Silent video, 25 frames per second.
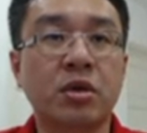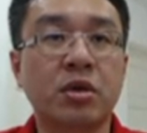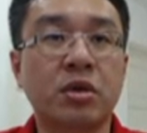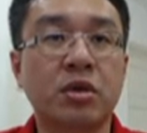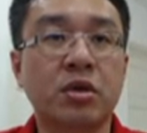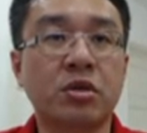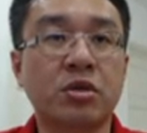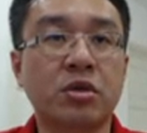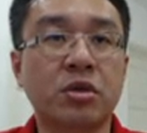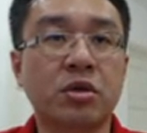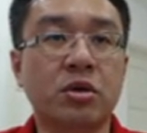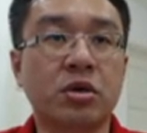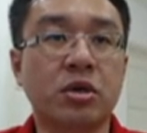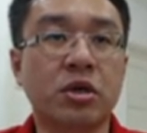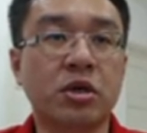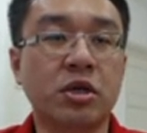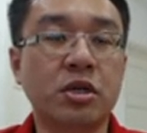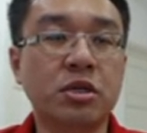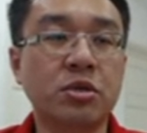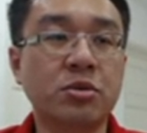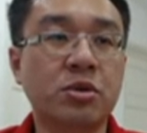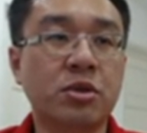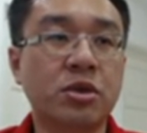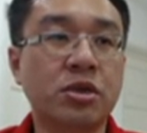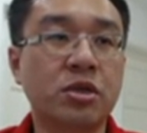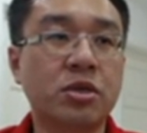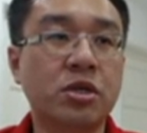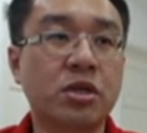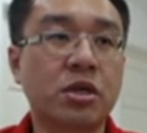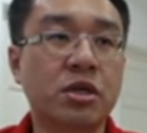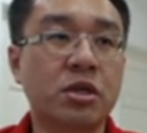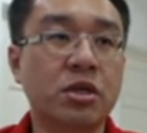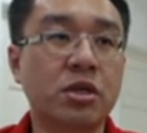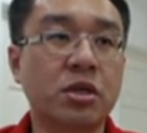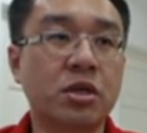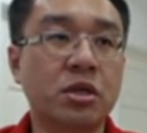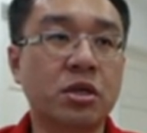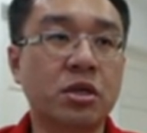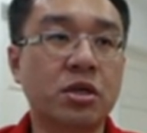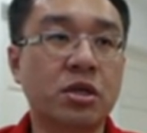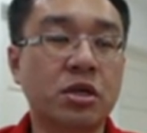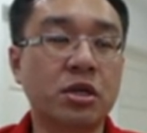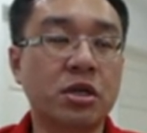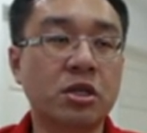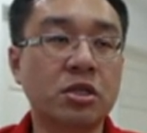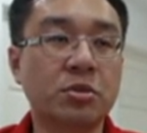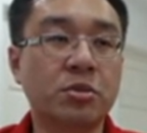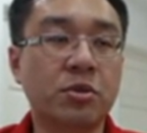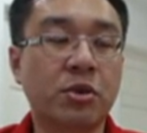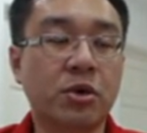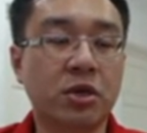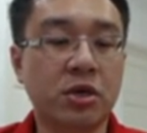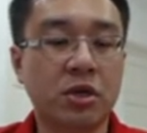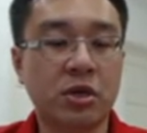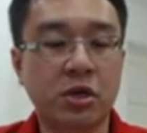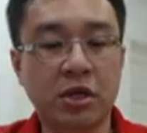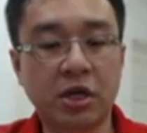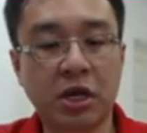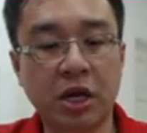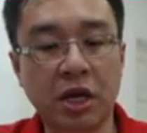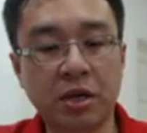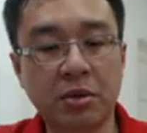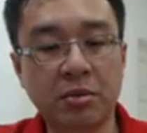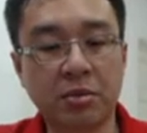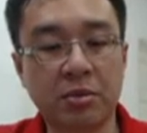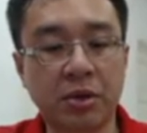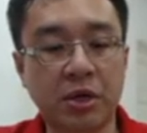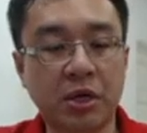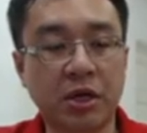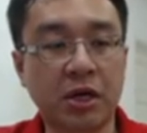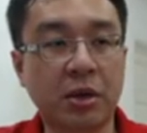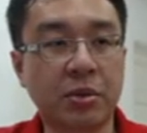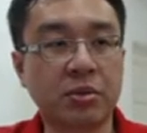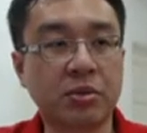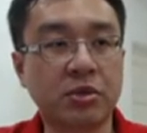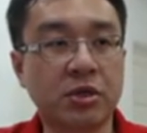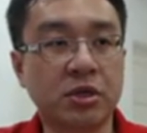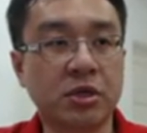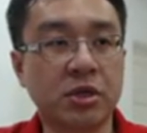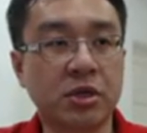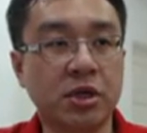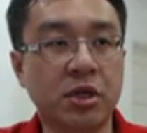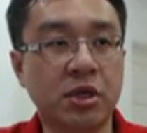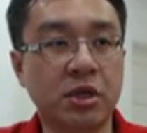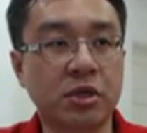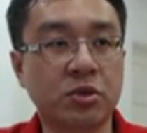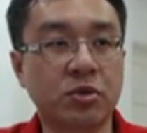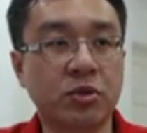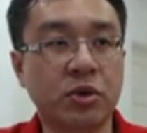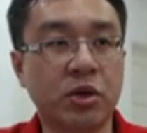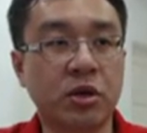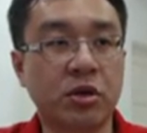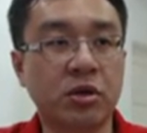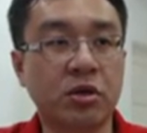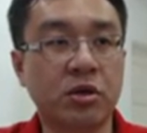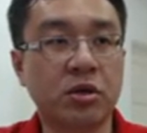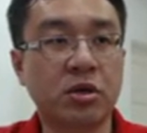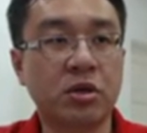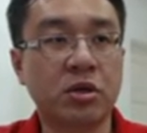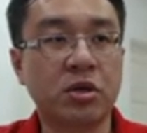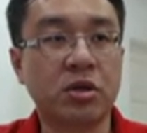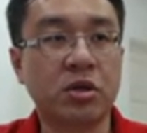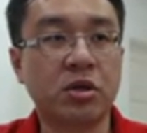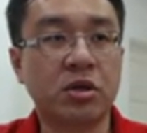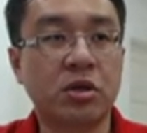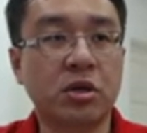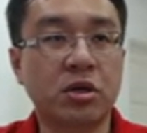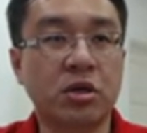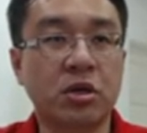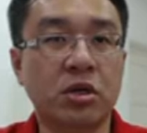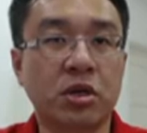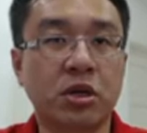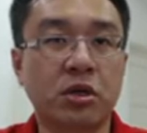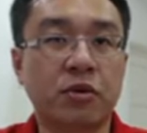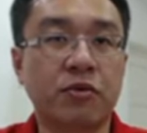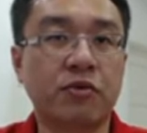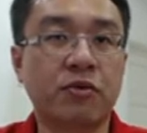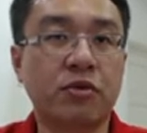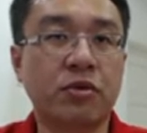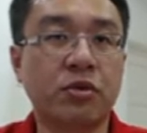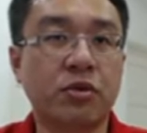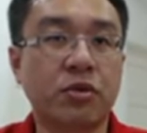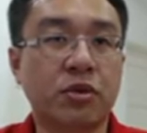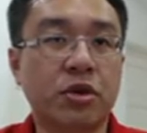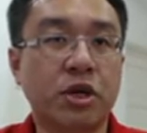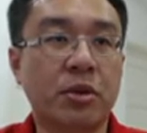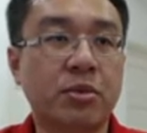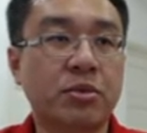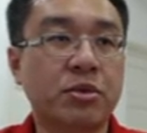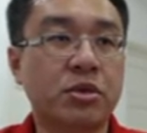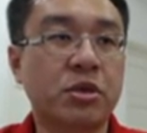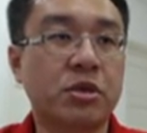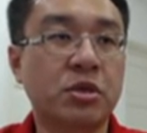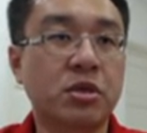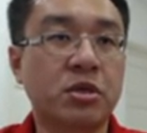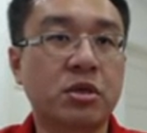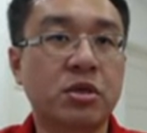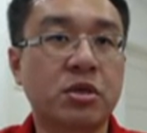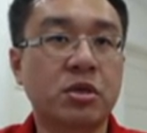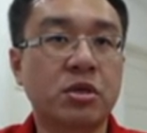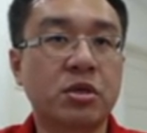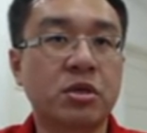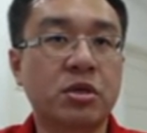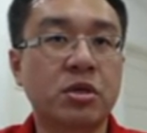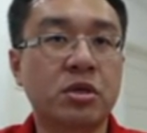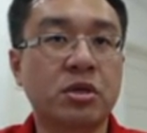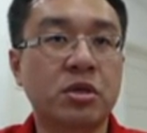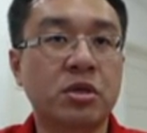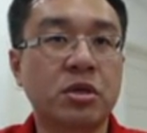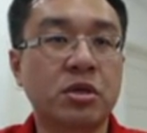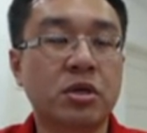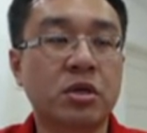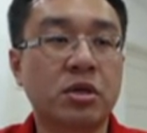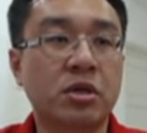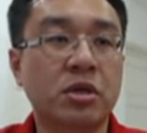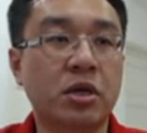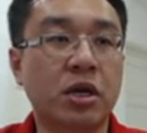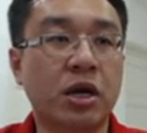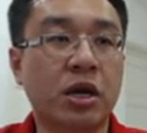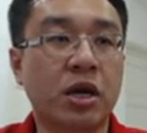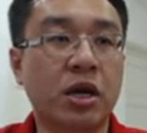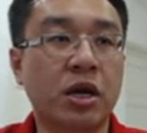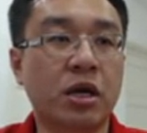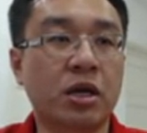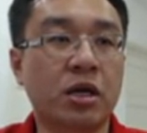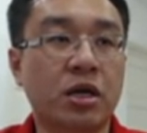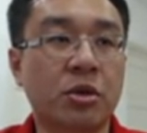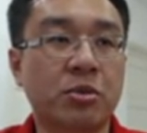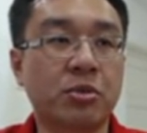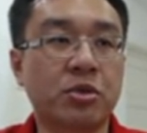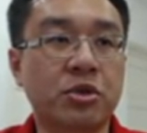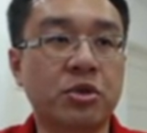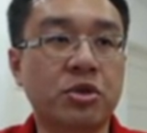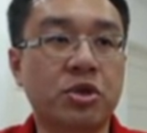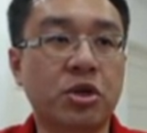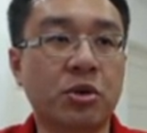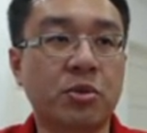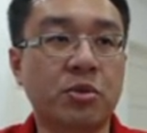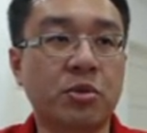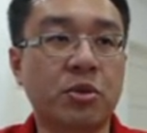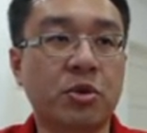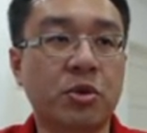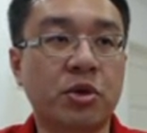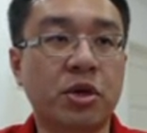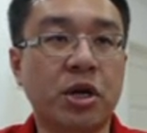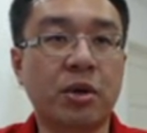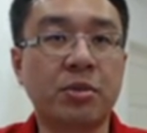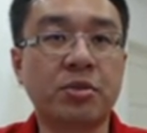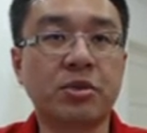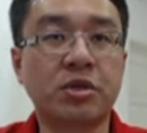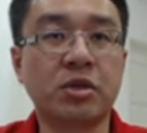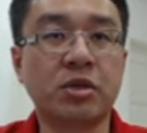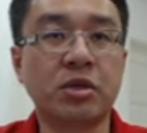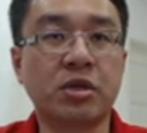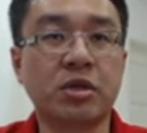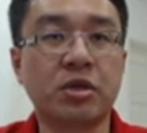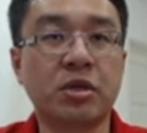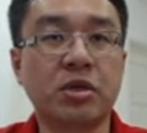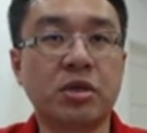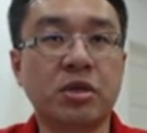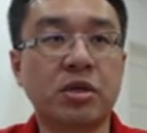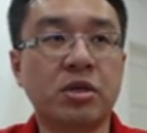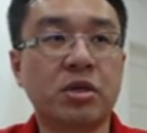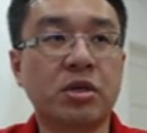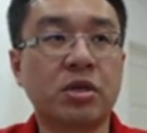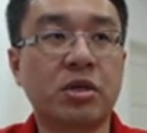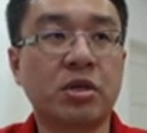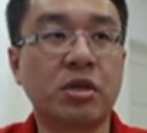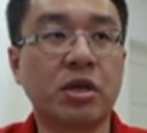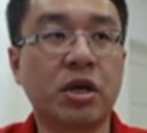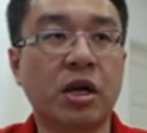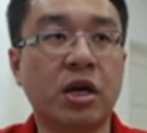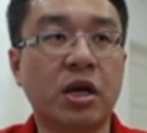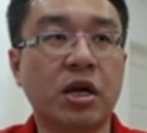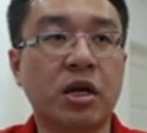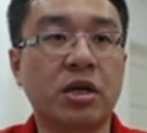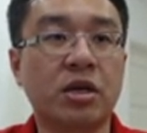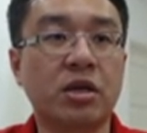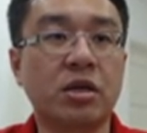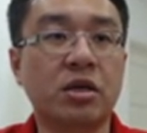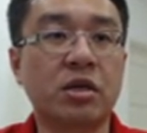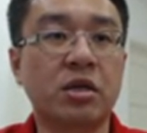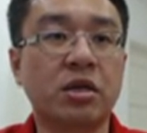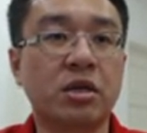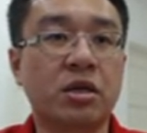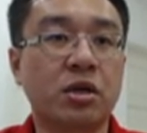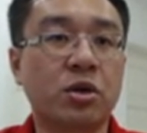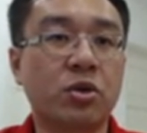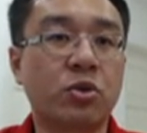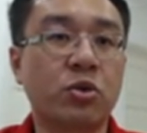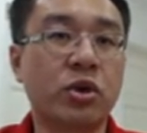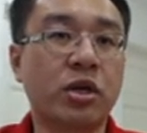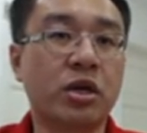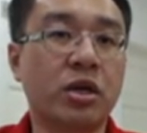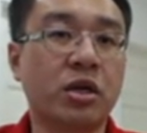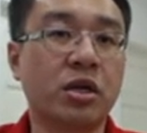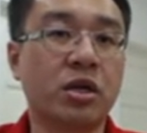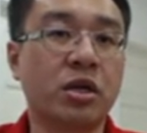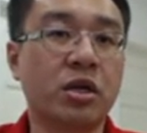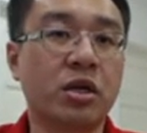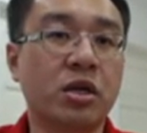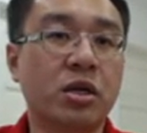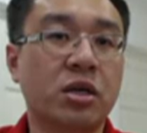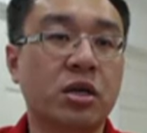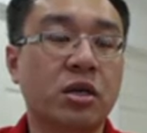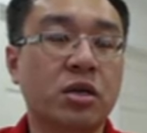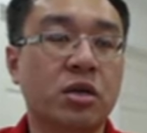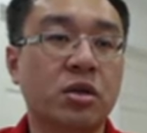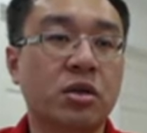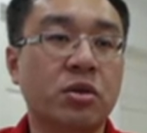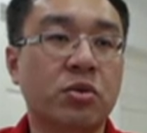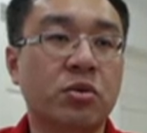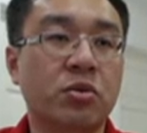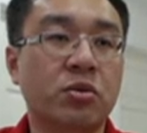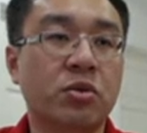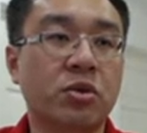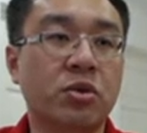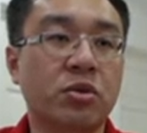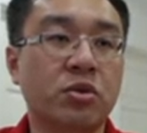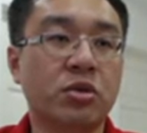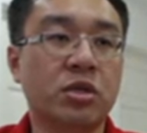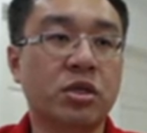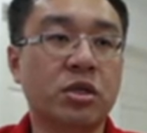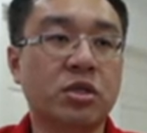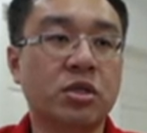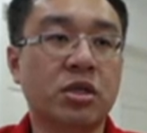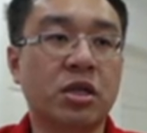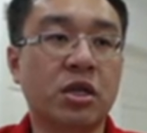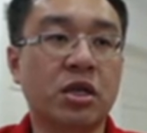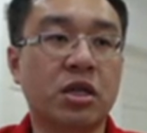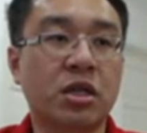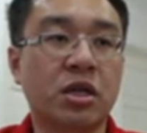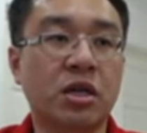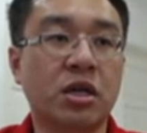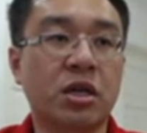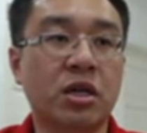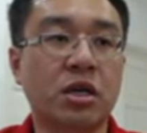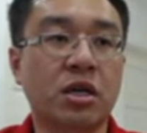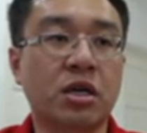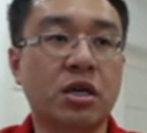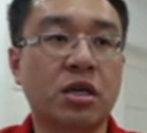So in this position this pawn can be captured as well. If you capture, then the bishop will capture, then the queen will just attack